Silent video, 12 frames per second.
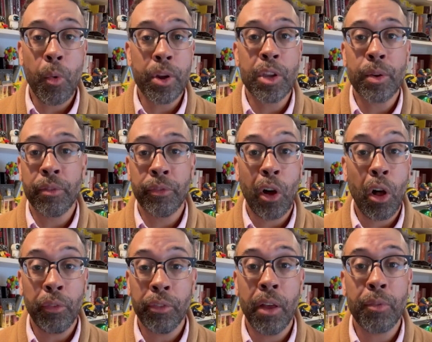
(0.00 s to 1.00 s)
when you
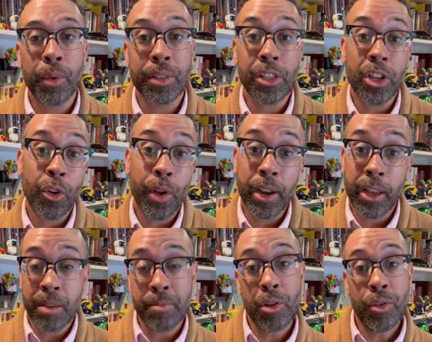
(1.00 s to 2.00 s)
involve loved ones and you create a
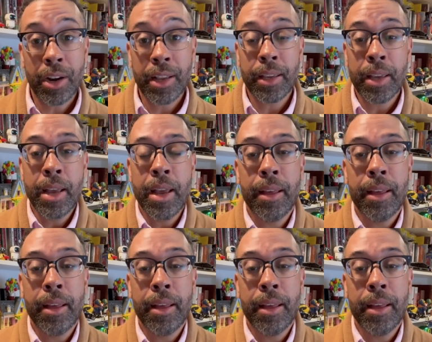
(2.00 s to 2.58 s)
community,